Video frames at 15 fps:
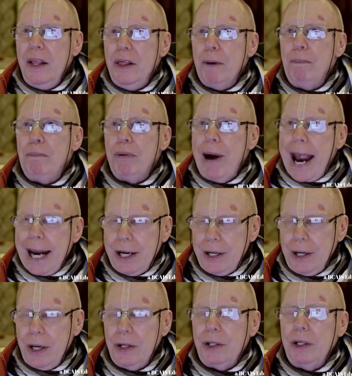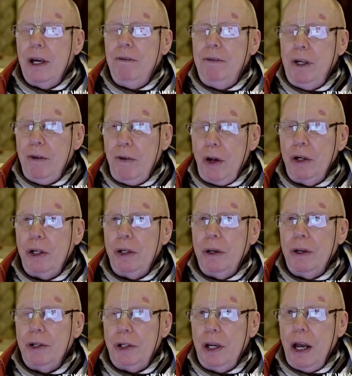the practice of
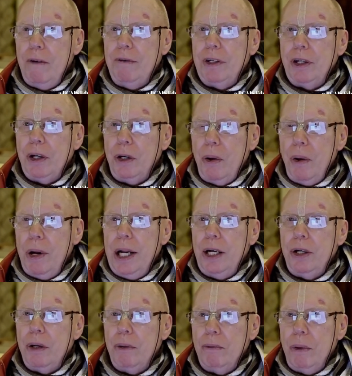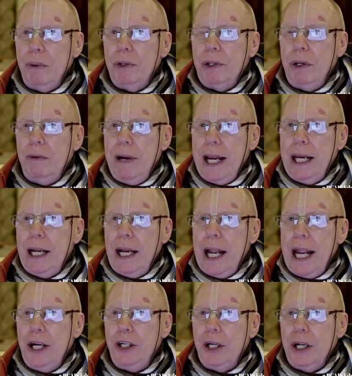devotional service according to rules and
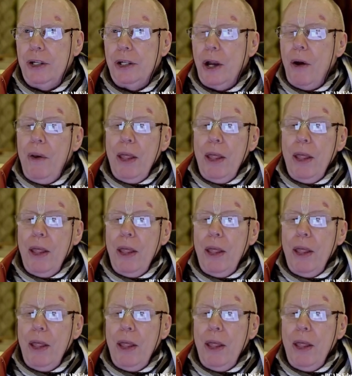regulations,